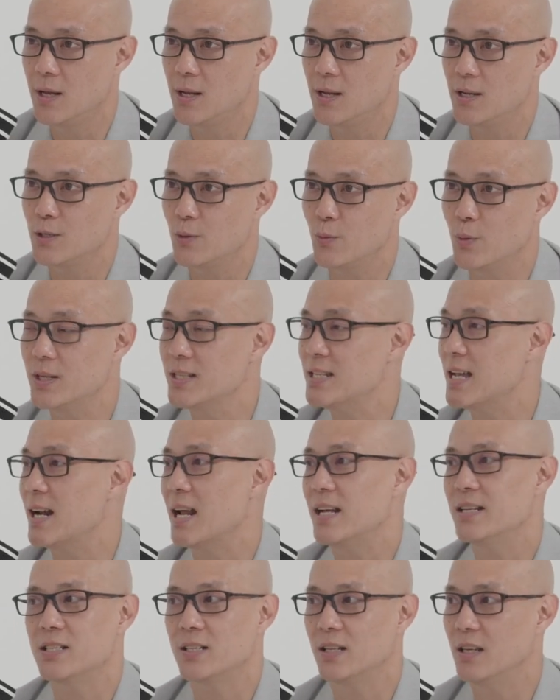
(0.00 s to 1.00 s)
So what does that
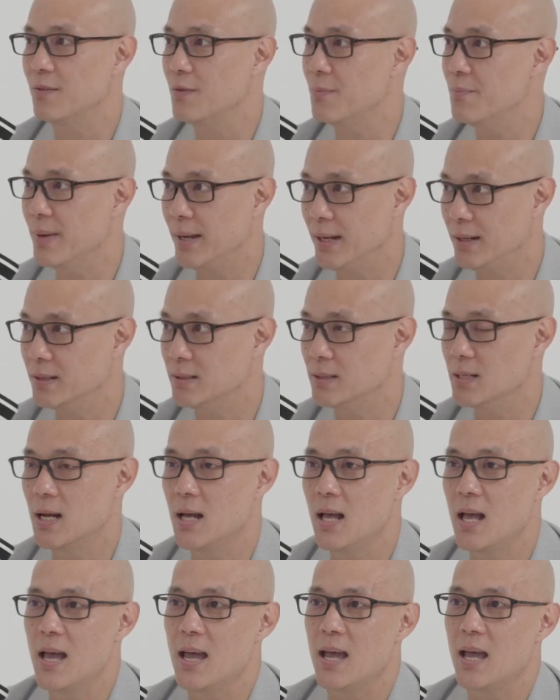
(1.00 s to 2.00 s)
actually even mean?
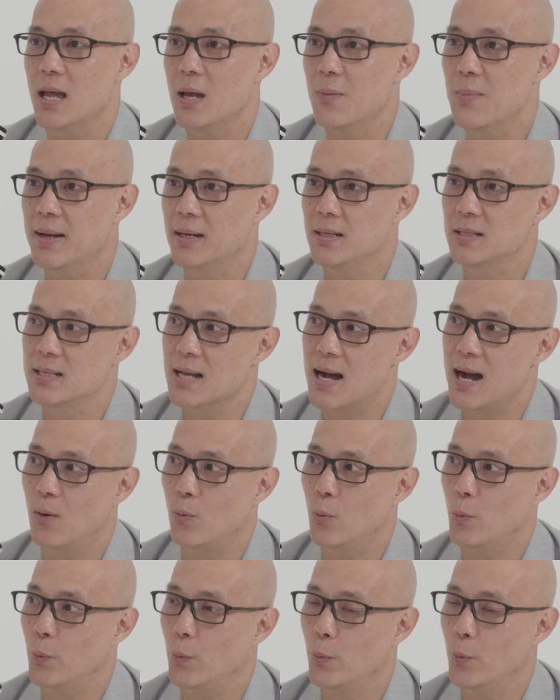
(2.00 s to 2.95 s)
It means that